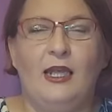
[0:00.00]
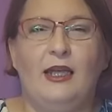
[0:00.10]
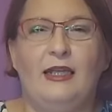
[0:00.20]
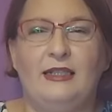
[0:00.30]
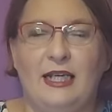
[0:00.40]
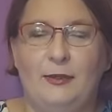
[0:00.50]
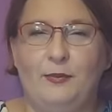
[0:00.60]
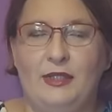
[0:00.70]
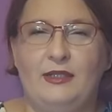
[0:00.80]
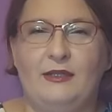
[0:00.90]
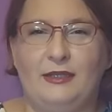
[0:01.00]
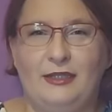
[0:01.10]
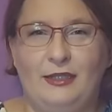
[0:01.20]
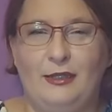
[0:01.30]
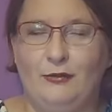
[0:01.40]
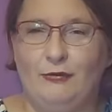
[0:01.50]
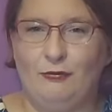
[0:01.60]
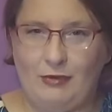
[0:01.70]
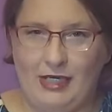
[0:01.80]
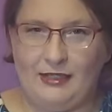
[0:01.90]
And I pinned the
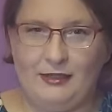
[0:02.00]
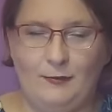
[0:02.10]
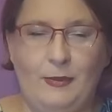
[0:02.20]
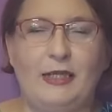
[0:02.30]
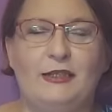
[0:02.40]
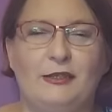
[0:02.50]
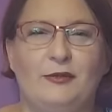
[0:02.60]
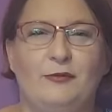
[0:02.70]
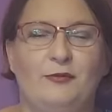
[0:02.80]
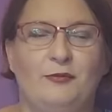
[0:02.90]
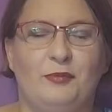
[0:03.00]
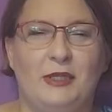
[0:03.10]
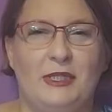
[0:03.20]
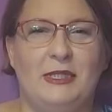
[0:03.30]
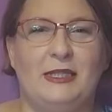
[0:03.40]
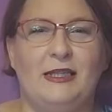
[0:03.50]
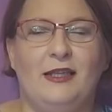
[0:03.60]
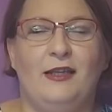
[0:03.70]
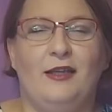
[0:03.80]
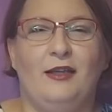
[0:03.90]
right pattern piece,
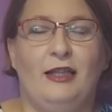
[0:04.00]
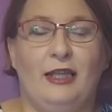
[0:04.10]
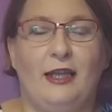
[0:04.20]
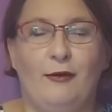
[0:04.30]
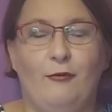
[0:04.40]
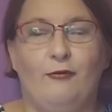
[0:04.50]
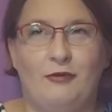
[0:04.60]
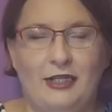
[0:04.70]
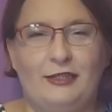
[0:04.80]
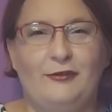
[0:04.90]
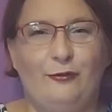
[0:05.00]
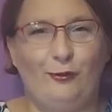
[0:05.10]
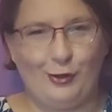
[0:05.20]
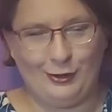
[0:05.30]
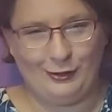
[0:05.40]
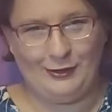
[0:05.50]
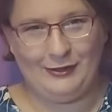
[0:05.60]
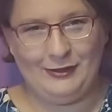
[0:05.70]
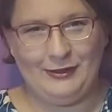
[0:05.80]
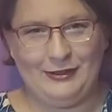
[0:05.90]
like right front,
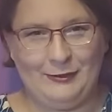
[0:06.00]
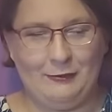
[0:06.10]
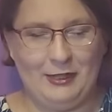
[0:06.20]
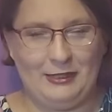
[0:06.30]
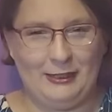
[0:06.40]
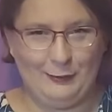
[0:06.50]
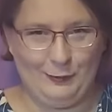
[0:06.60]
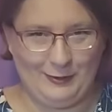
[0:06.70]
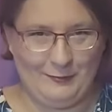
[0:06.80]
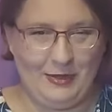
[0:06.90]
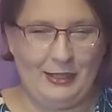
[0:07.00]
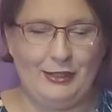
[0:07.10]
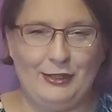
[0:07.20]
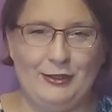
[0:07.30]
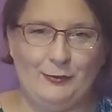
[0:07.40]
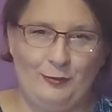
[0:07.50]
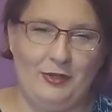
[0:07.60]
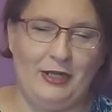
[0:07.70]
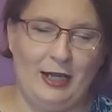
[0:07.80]
the one that was matching the